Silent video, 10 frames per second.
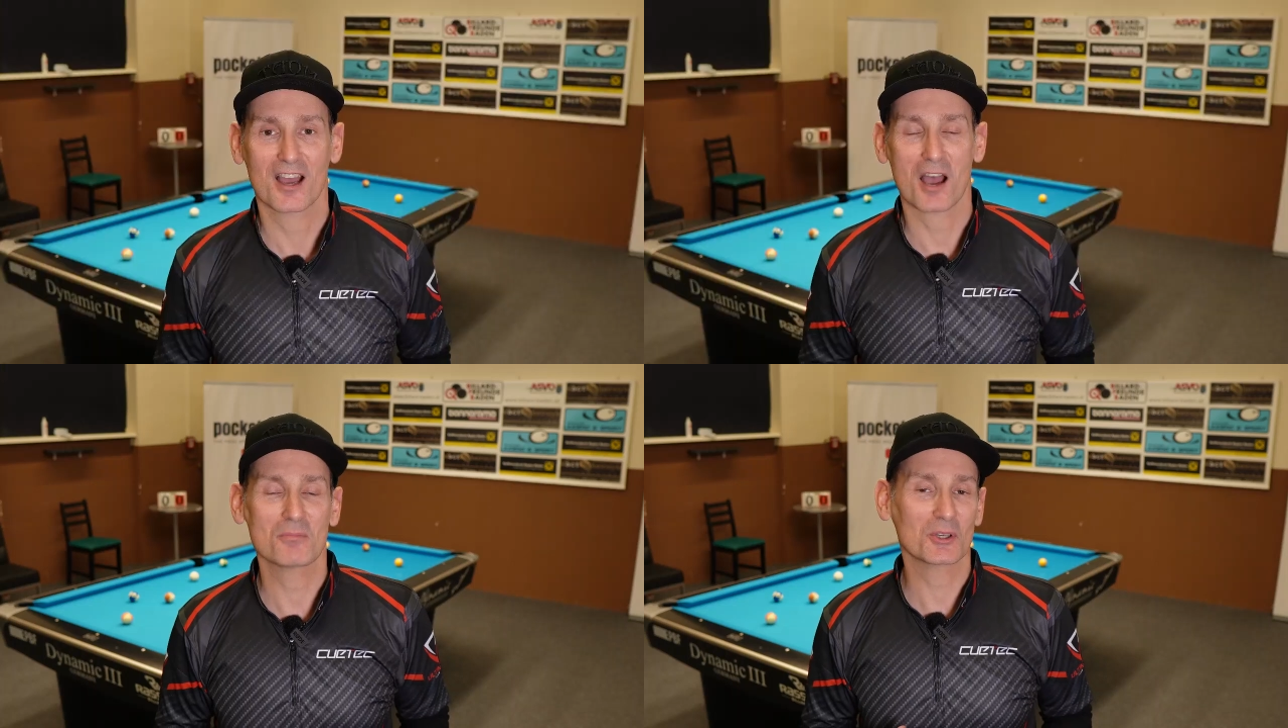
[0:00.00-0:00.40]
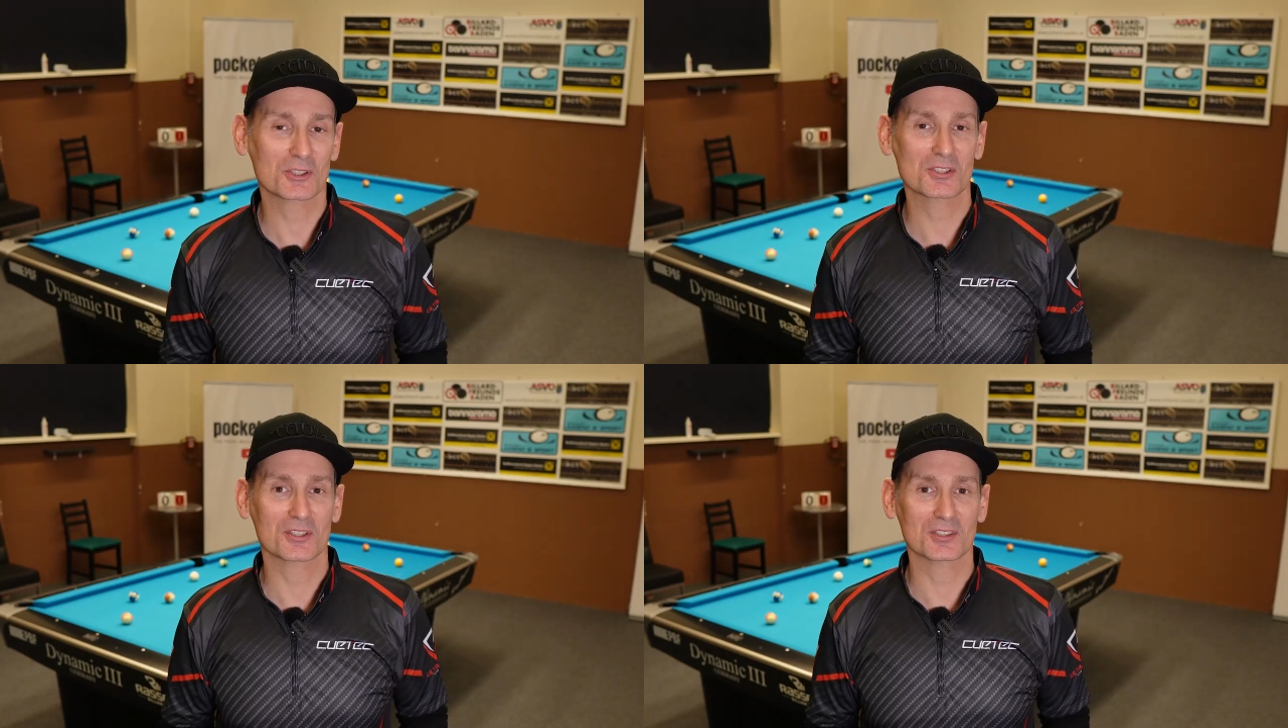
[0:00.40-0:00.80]
I'm
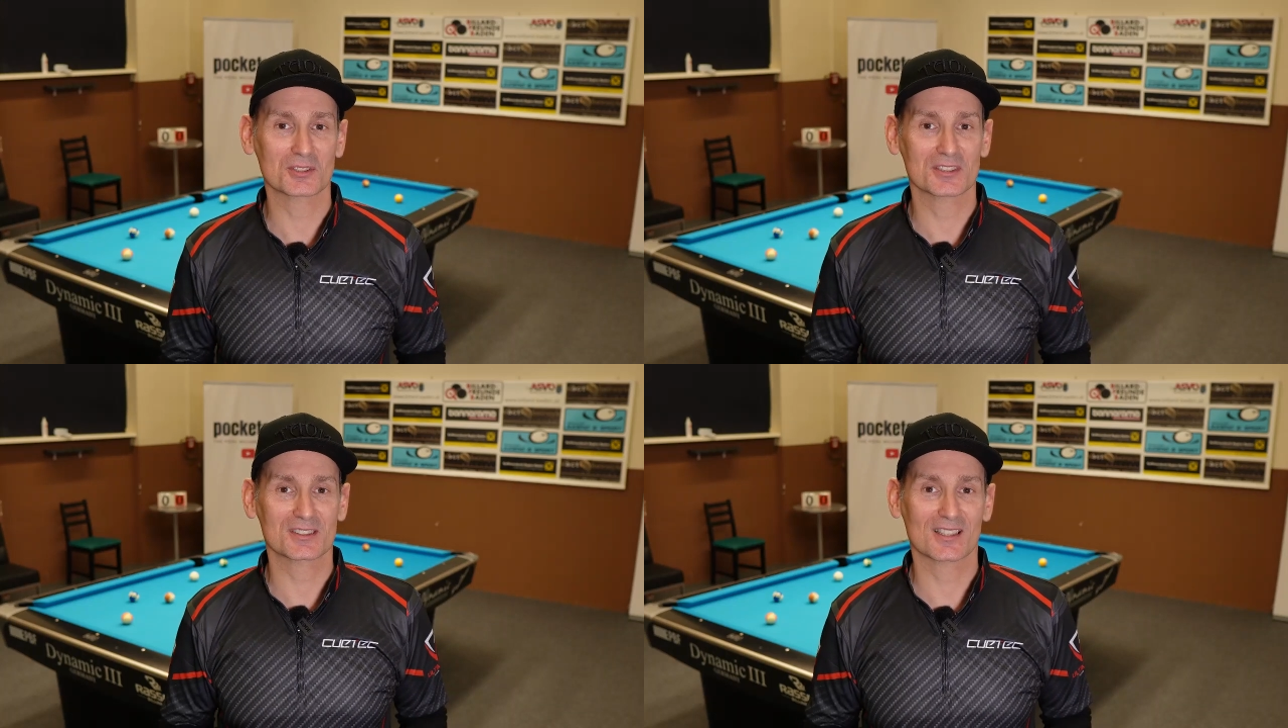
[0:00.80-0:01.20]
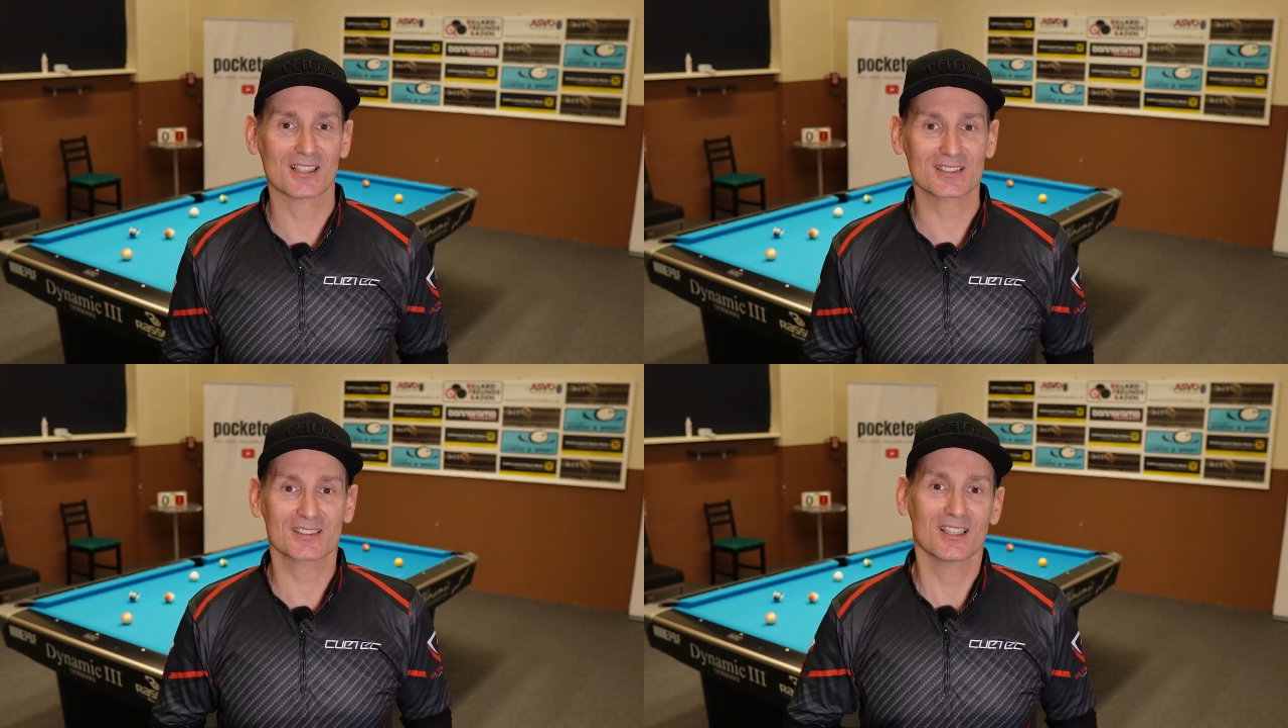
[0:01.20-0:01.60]
not going to
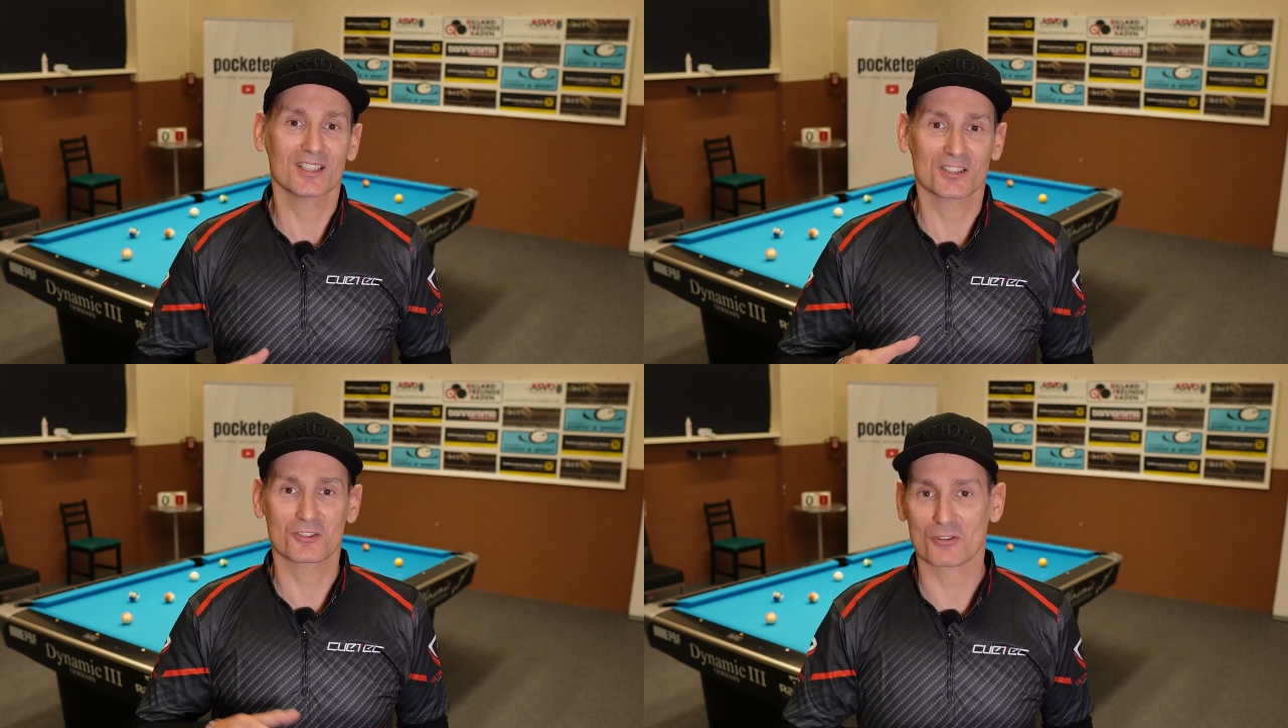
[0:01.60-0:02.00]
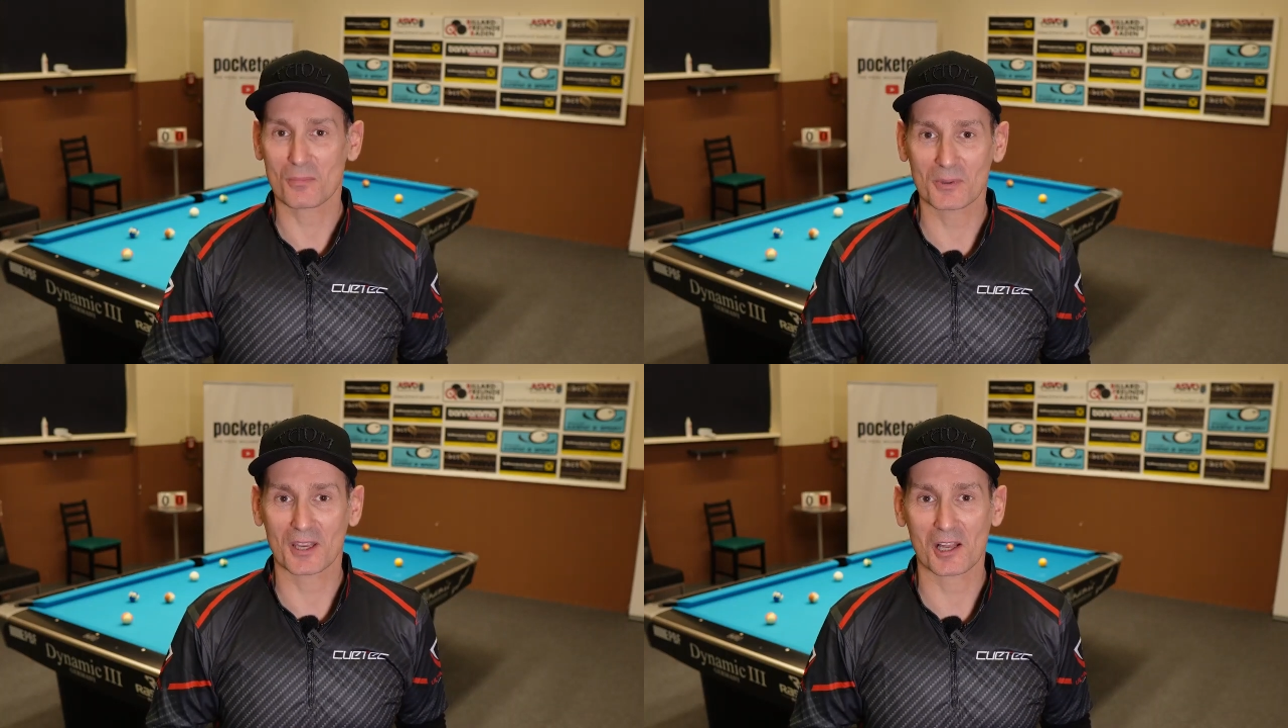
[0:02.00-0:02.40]
discuss the
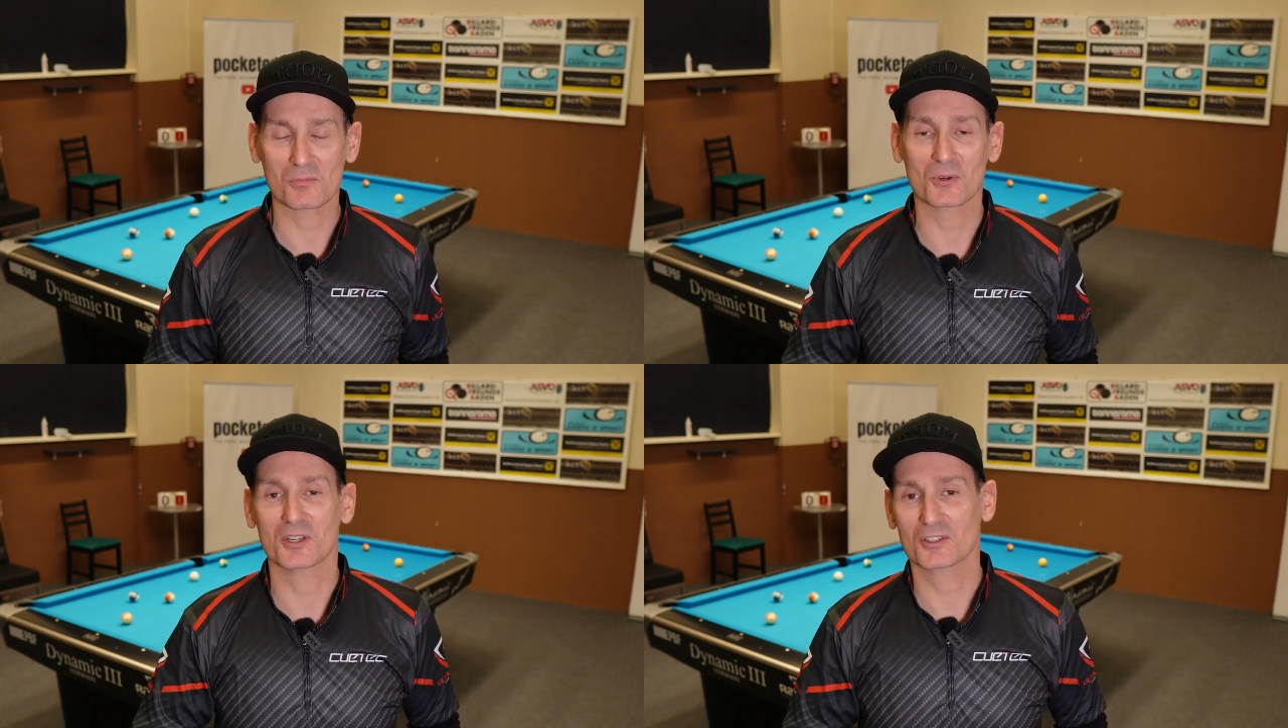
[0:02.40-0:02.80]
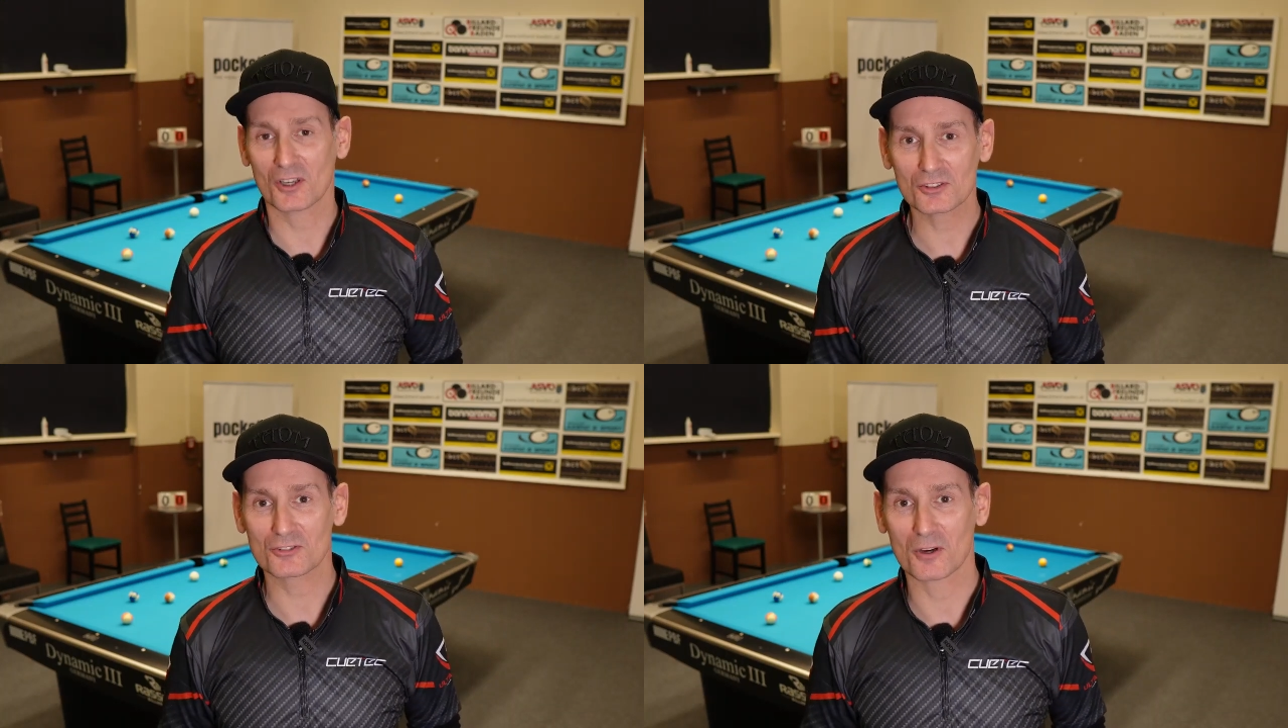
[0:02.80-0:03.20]
dropping elbow and not